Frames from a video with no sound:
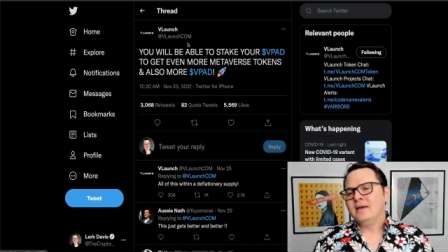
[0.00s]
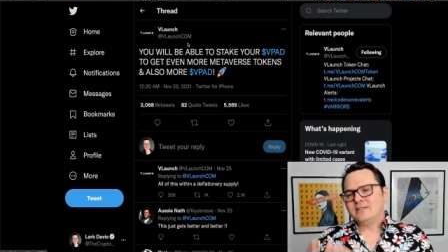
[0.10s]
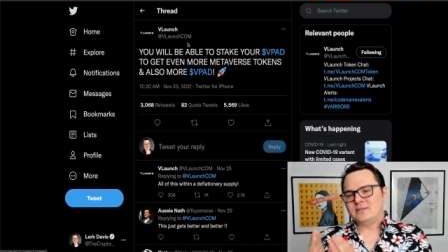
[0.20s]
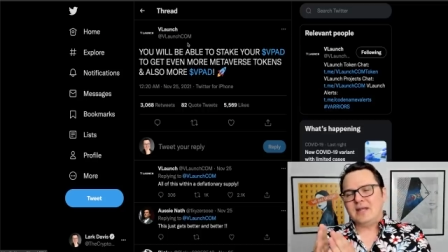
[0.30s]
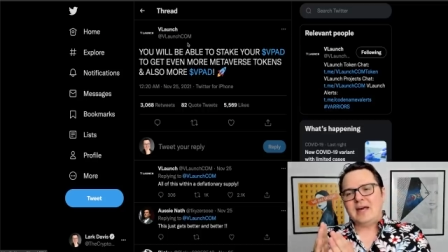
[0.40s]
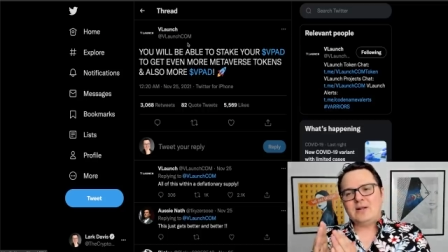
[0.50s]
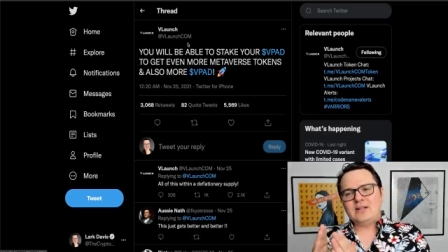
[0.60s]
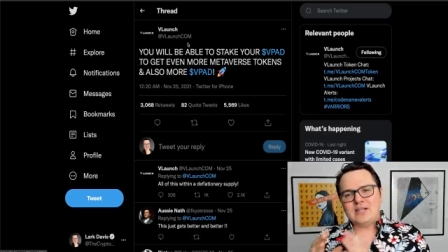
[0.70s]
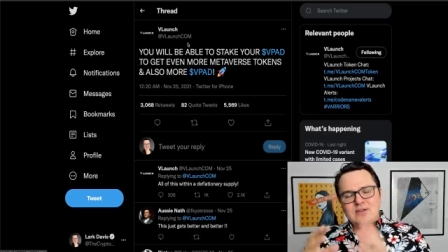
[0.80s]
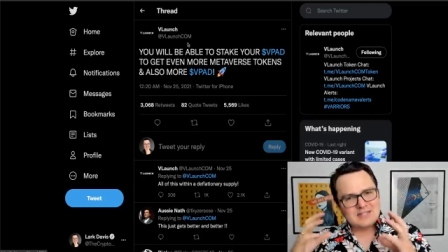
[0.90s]
So, not
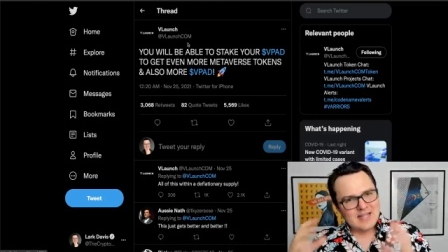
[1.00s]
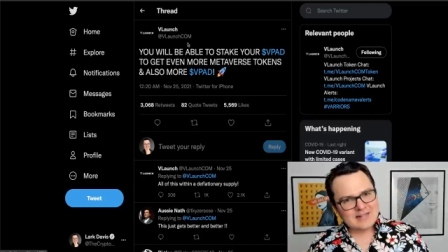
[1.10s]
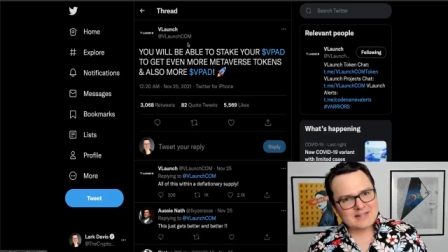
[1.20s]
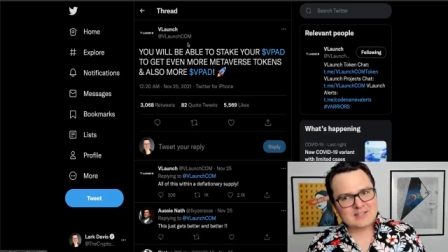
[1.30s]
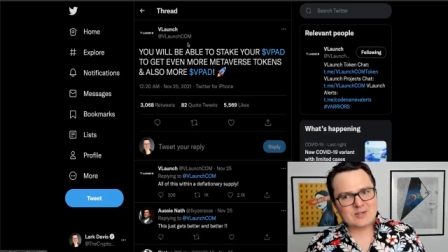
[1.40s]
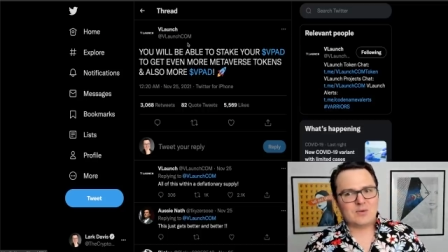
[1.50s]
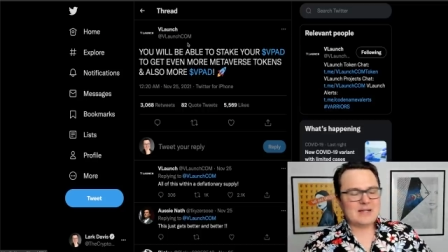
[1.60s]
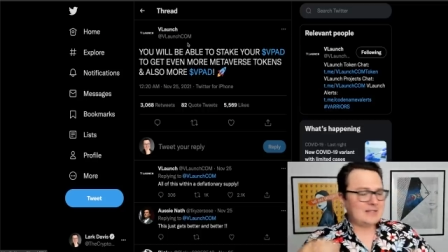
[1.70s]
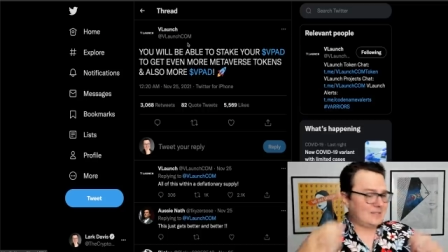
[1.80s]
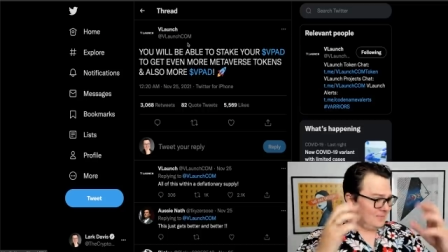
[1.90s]
only can you take these
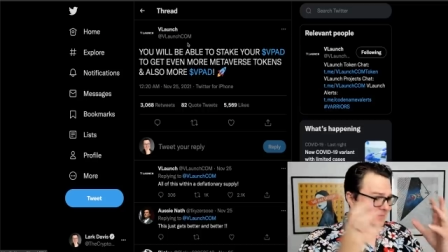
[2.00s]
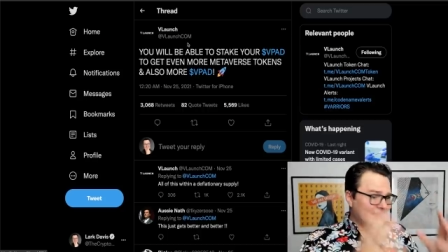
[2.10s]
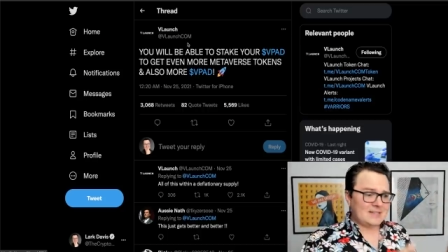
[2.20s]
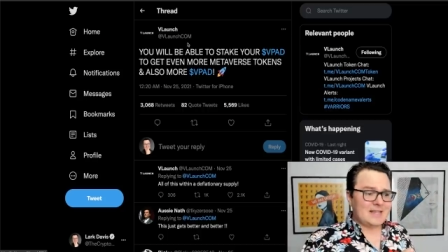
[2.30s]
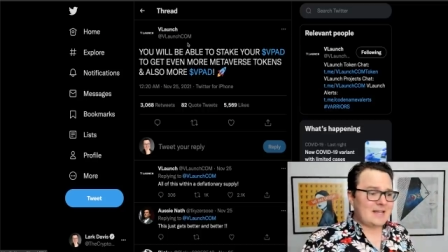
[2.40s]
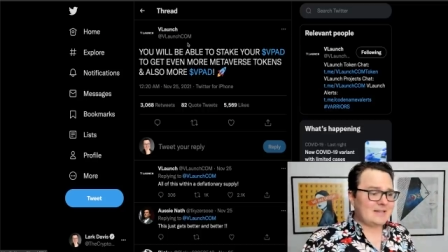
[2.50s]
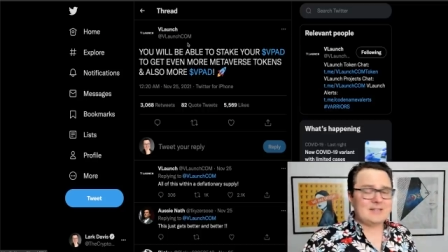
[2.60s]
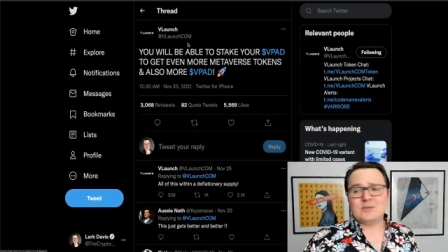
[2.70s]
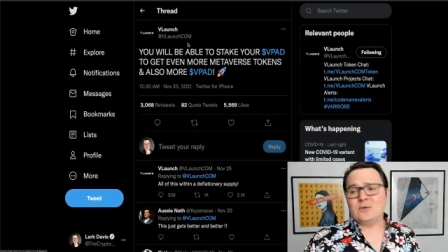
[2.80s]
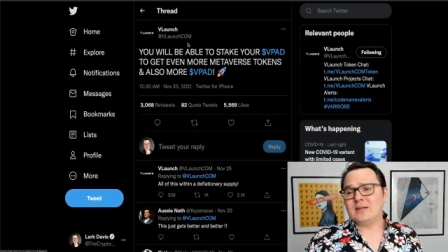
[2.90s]
coins, stake
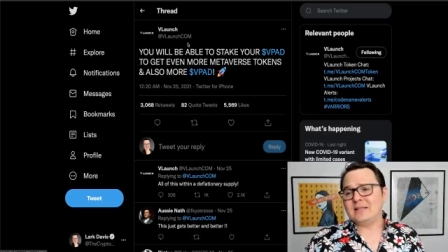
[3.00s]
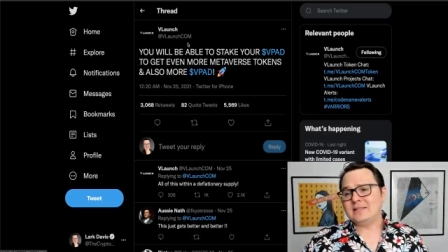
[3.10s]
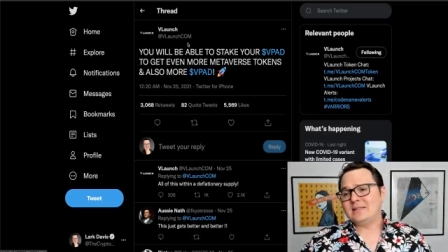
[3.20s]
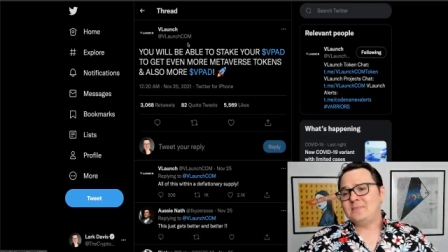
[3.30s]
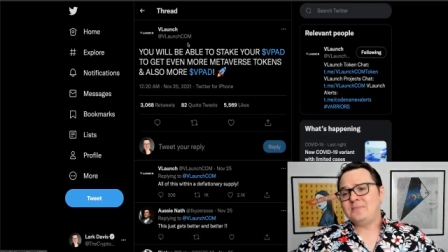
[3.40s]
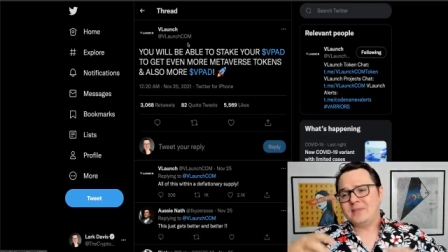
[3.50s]
these coins,